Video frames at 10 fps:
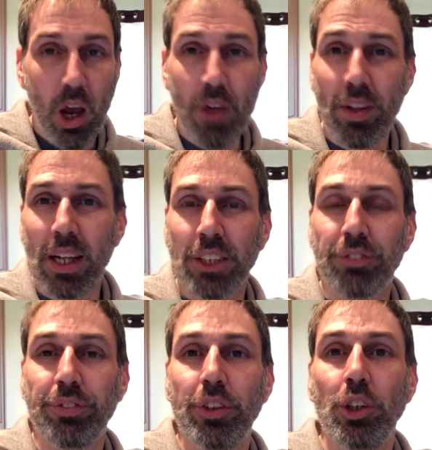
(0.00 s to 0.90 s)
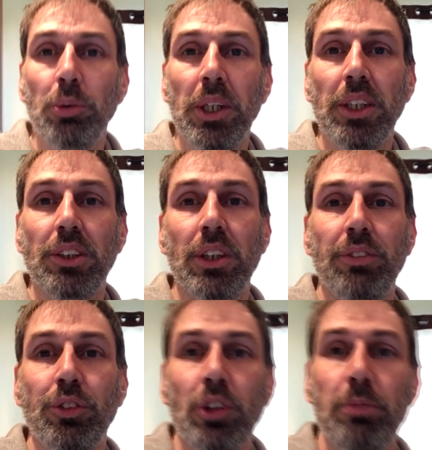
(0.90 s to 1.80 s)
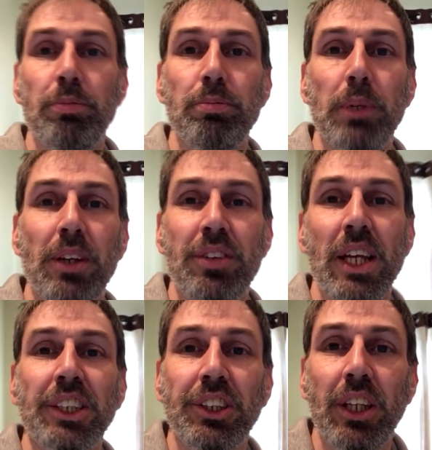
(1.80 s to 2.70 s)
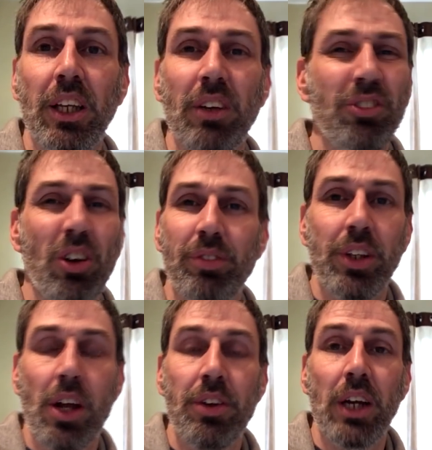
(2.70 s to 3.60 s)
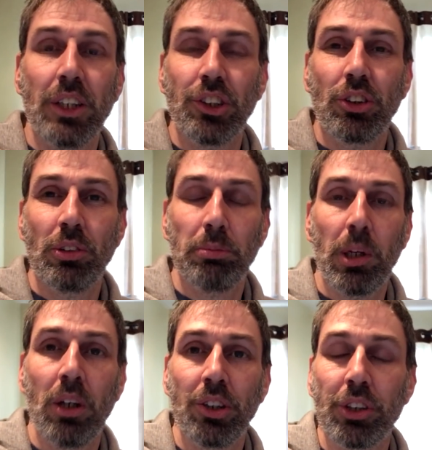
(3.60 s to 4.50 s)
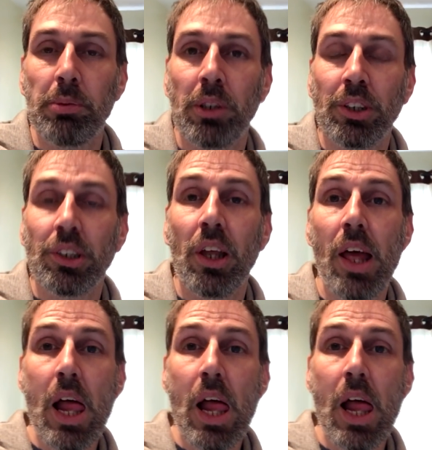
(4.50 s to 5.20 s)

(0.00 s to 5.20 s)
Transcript: over the last few weeks. I've done a bit of testing. I've not videoed it, I just couldn't be arsed, to be honest.